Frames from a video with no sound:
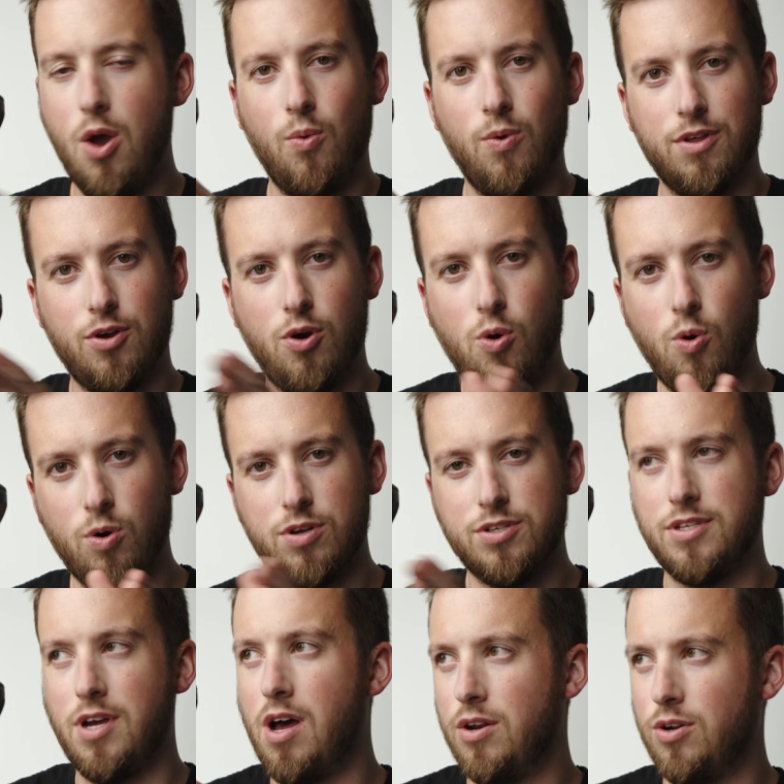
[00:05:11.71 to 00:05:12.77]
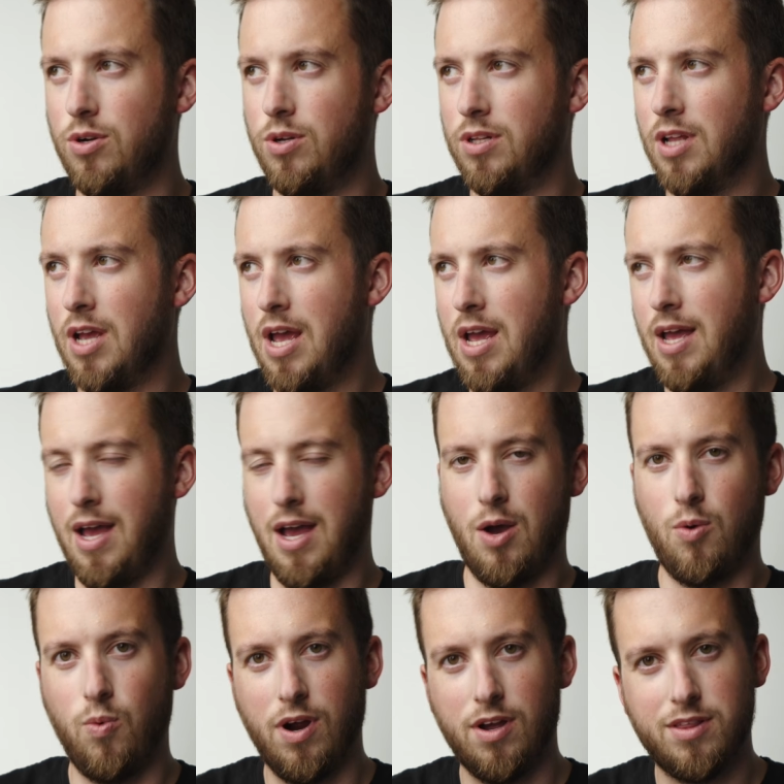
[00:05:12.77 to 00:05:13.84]
where the horizontal,
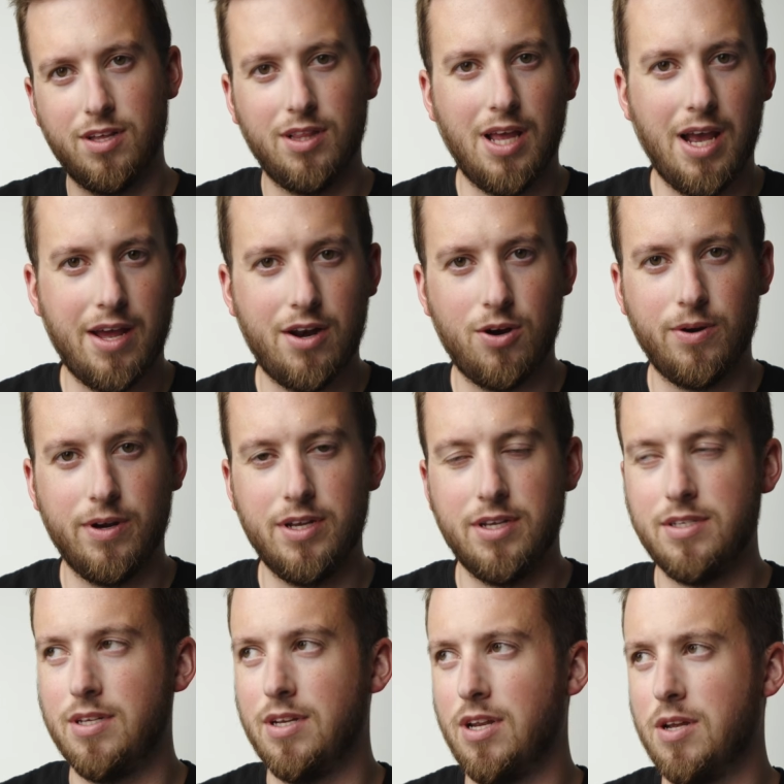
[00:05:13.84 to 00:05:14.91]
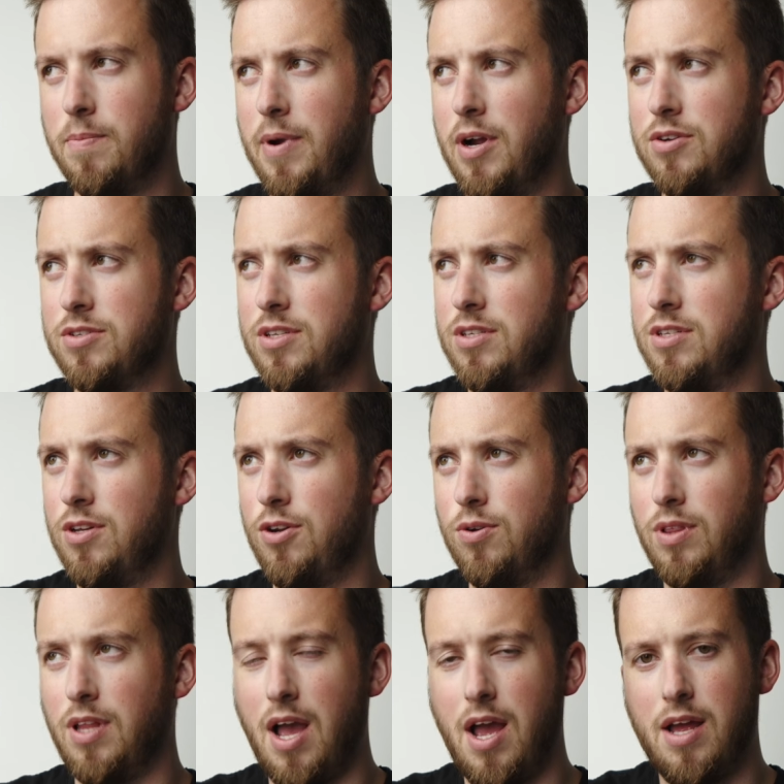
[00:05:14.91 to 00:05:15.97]
uh, where the LiDAR is in comparison to your
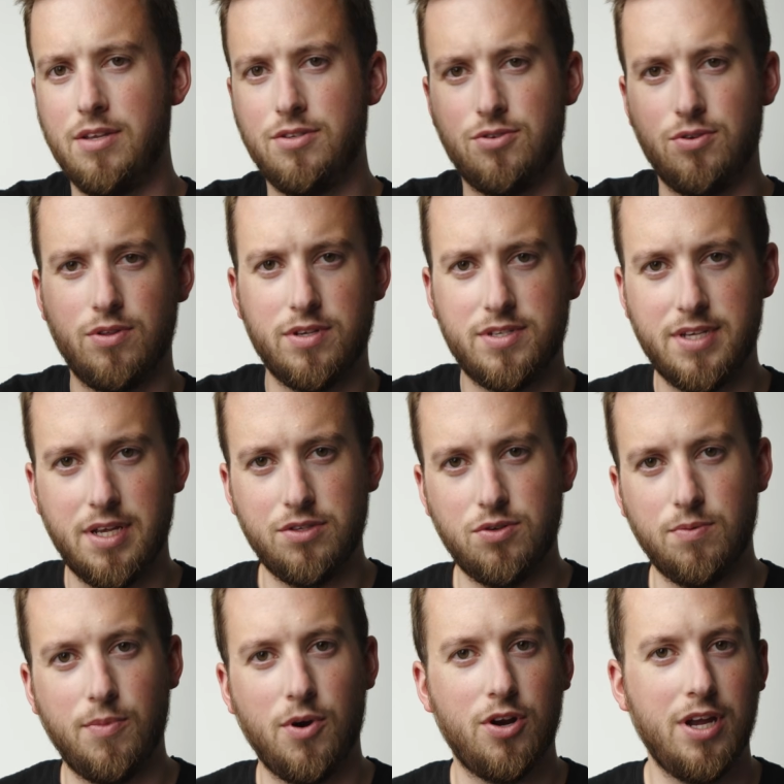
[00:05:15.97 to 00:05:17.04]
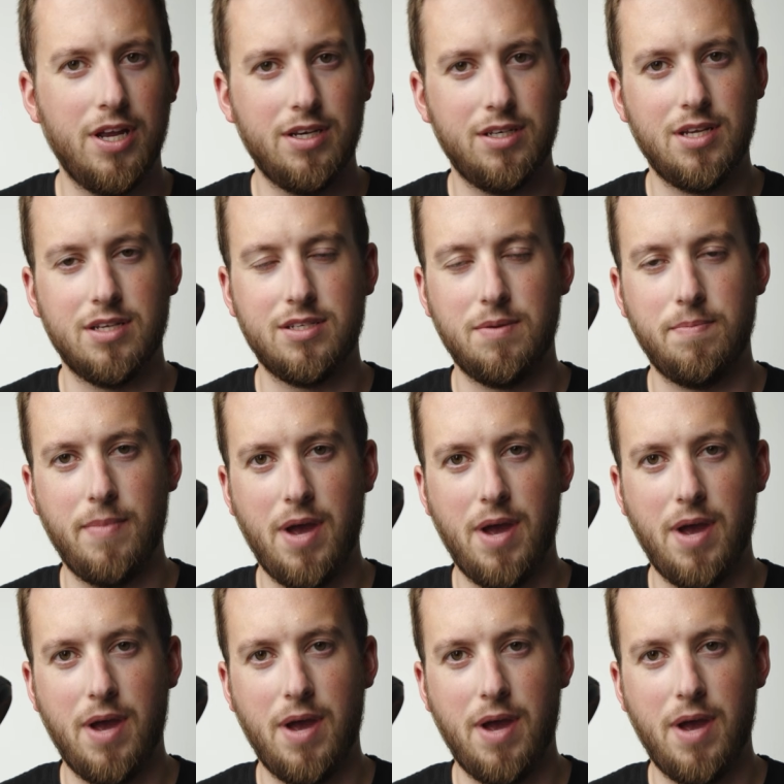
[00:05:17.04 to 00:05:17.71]
lens or the sensor marking doesn't